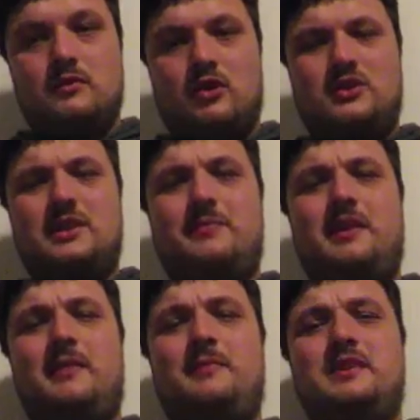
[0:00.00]
On
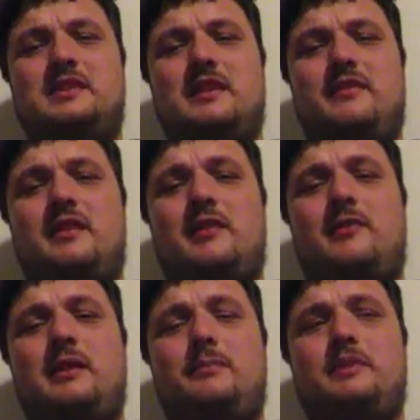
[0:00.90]
September 7th, I
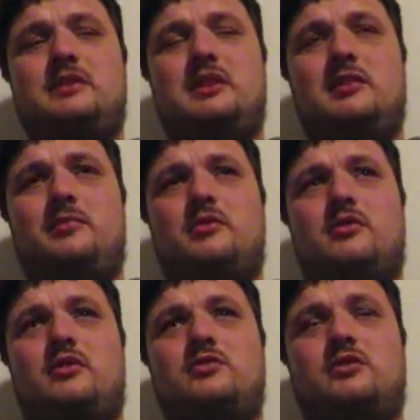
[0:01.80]
will be starting
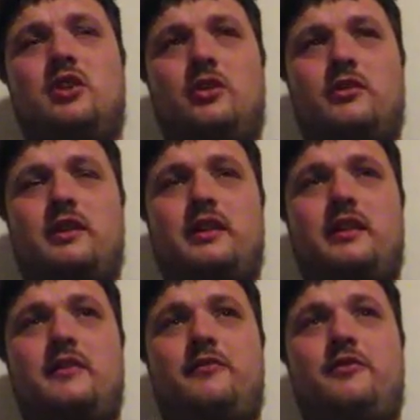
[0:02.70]
production on either
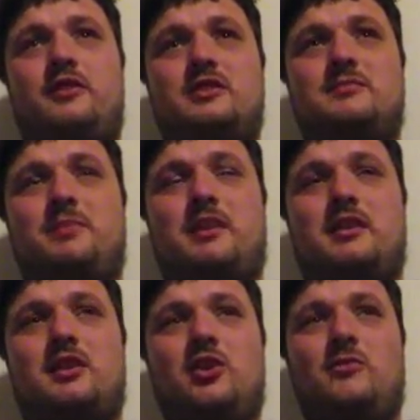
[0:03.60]
the first
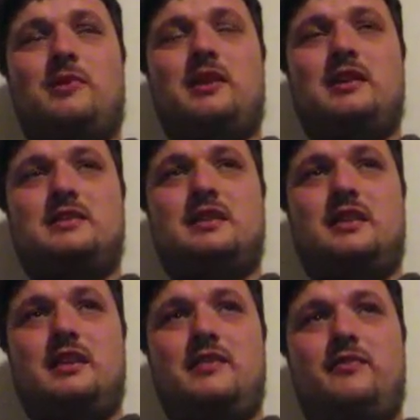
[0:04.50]
part of my Resident
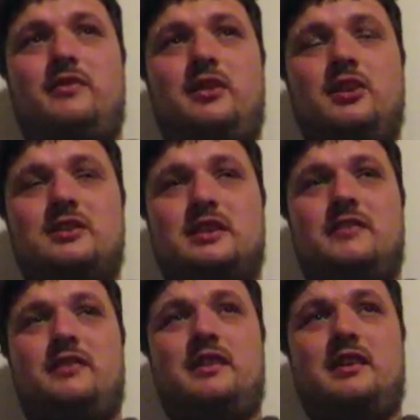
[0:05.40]
Evil
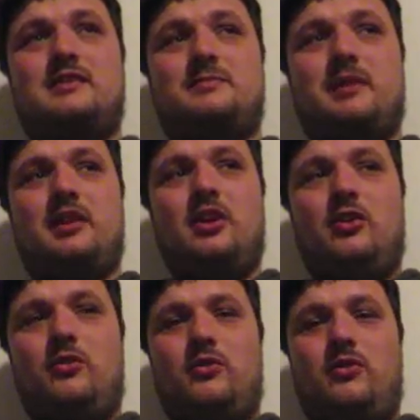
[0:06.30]
7 Let's Play
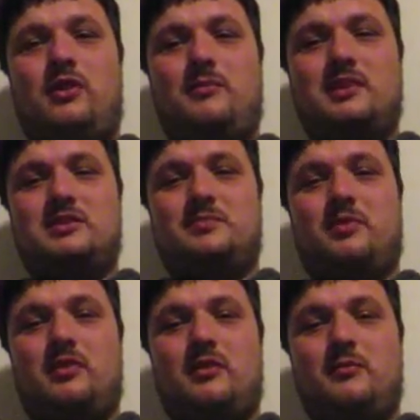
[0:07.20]
or my
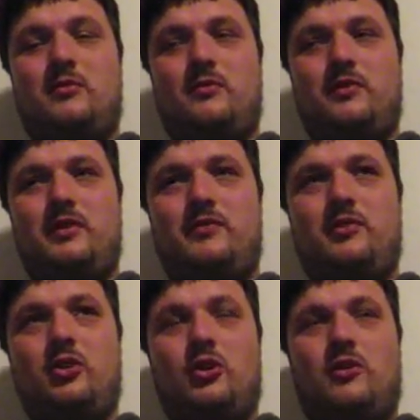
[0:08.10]
spoiler movie
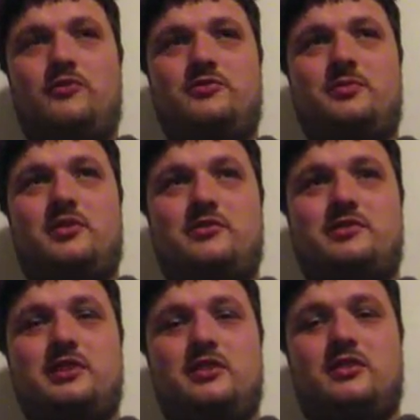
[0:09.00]
review of Smurfs
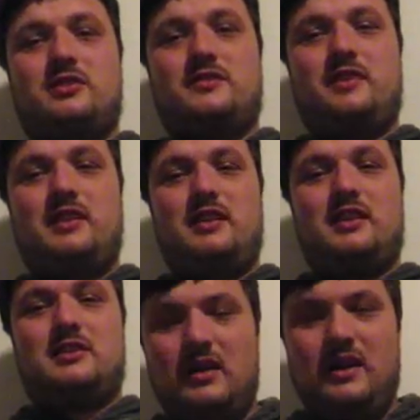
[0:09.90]
the Lost
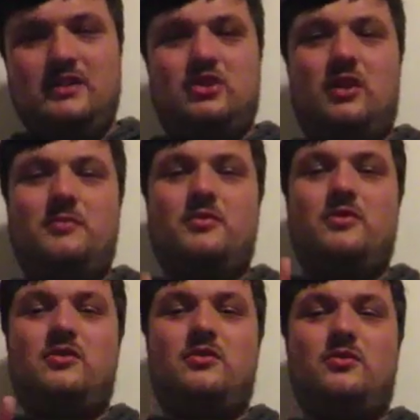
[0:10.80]
Village. It's up to
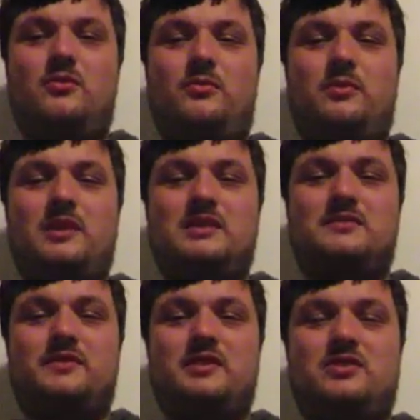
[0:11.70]
you which
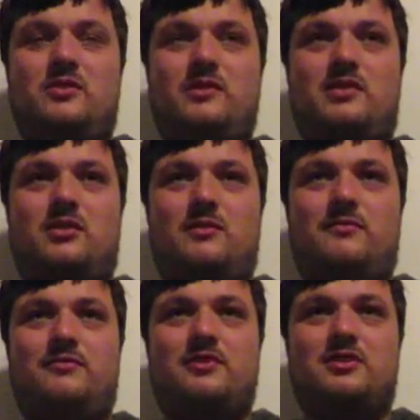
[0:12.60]
video will come
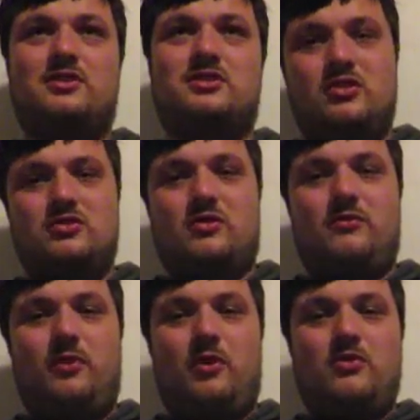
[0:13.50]
first. So
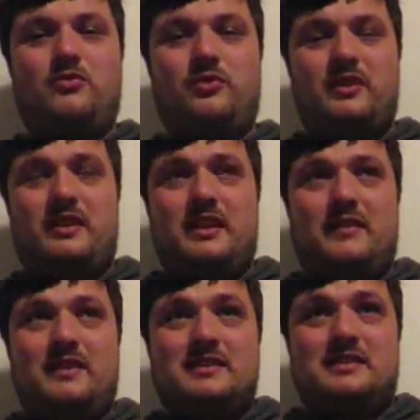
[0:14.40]
vote for it and I
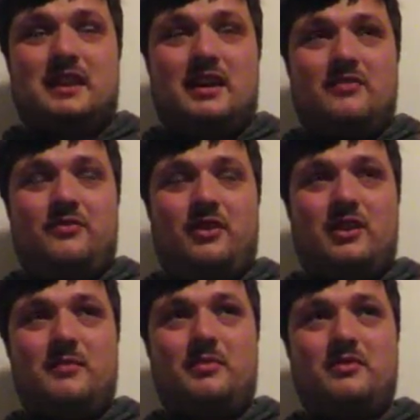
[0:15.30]
will start
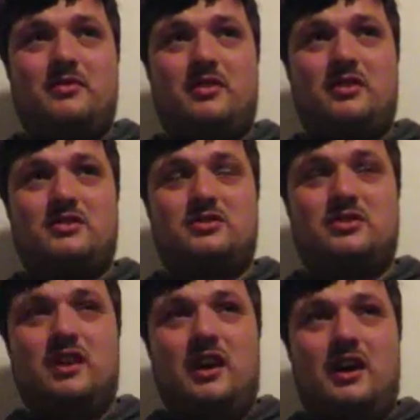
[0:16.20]
fucking
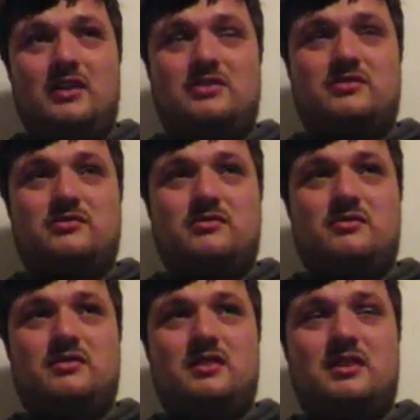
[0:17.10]
production as
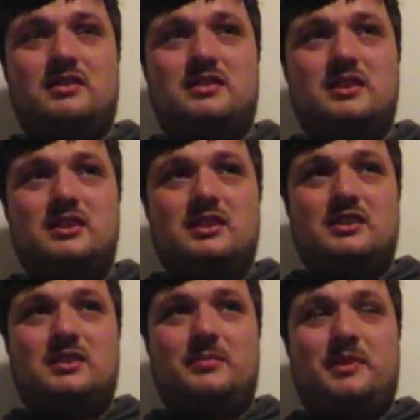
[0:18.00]
soon as
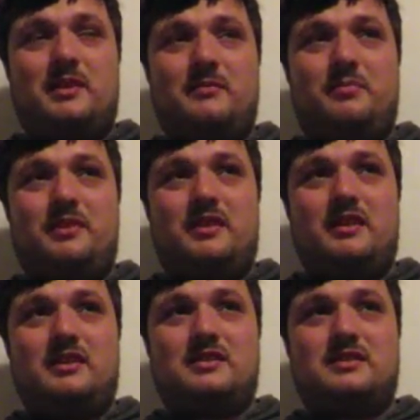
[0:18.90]
September
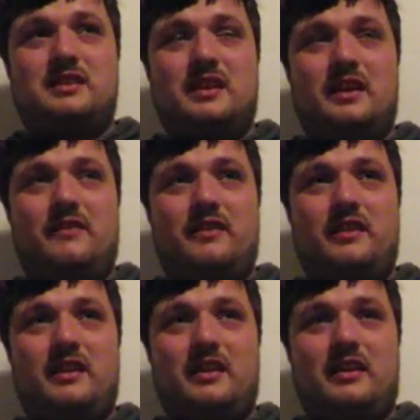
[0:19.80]

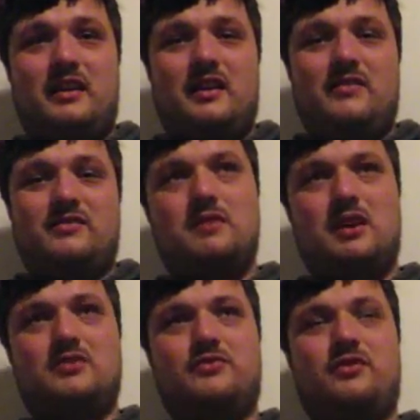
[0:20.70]
7th arrives.
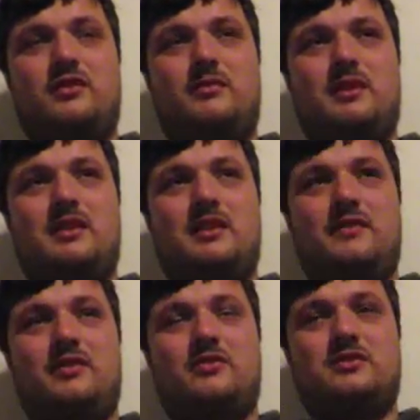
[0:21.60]
As for
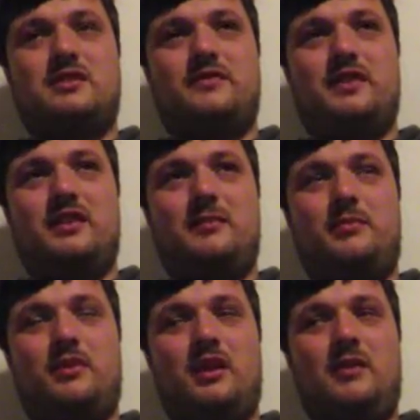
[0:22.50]
whatever doesn't win the
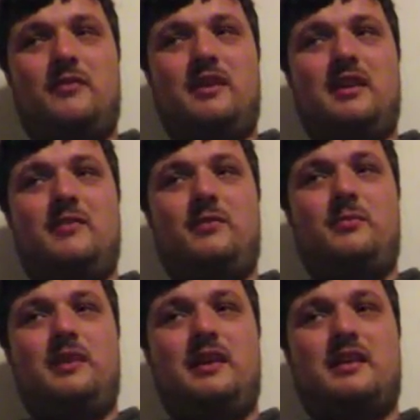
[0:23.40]
poll, well, I will
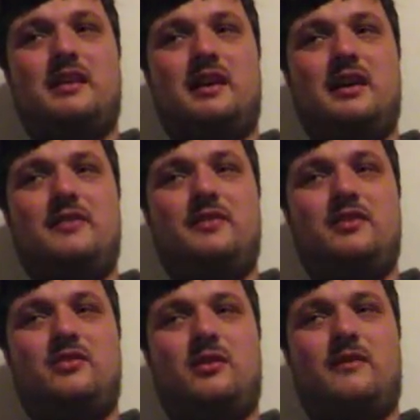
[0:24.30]
make that
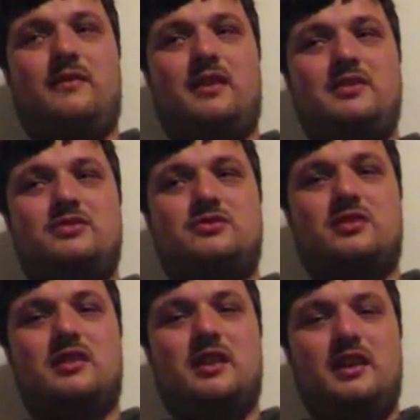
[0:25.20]
video
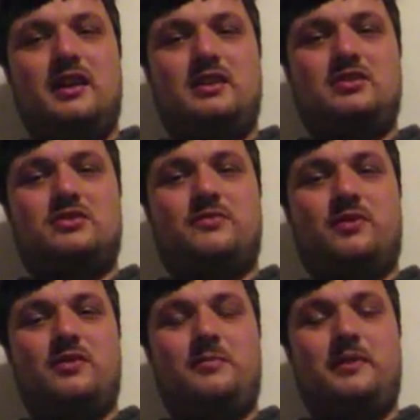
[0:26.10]
eventually. It just
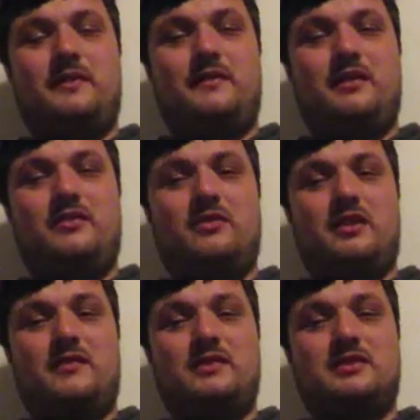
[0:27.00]
won't be the video
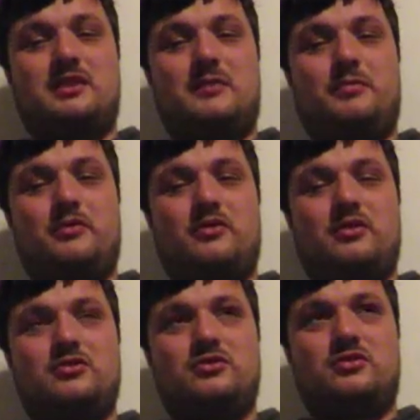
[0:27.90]
that I will start
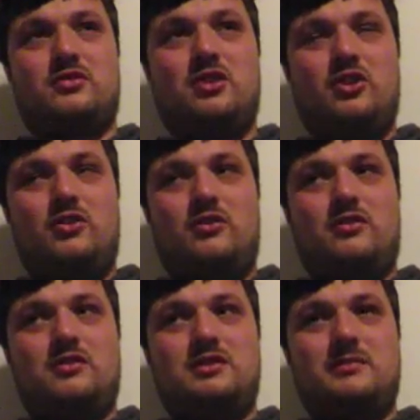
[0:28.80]
production
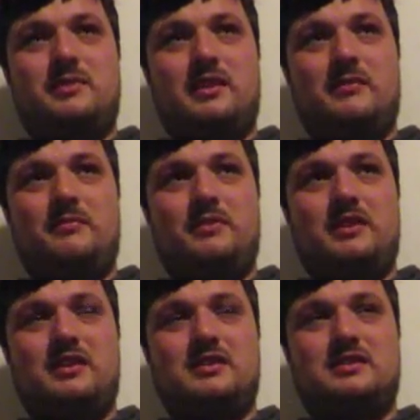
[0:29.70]
on
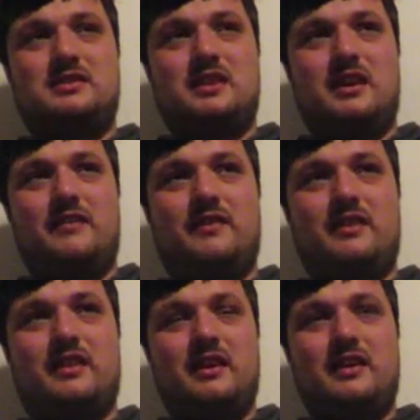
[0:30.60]
September
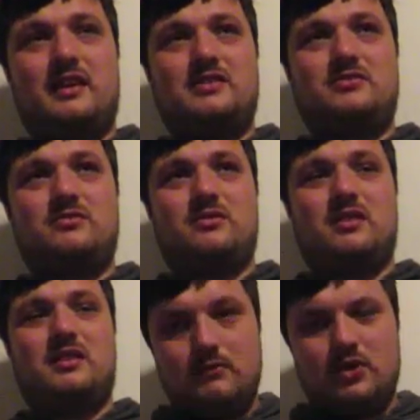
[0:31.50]
7th. That's
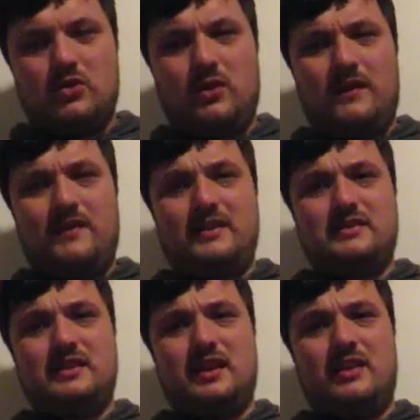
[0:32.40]
all. You have reached
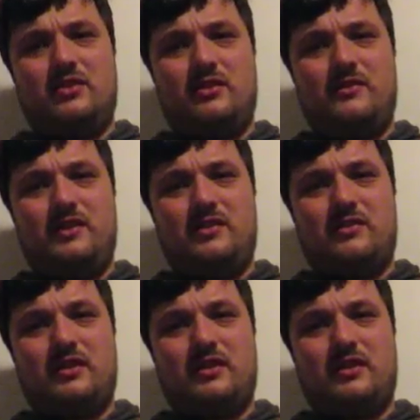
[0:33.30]
the end of the video.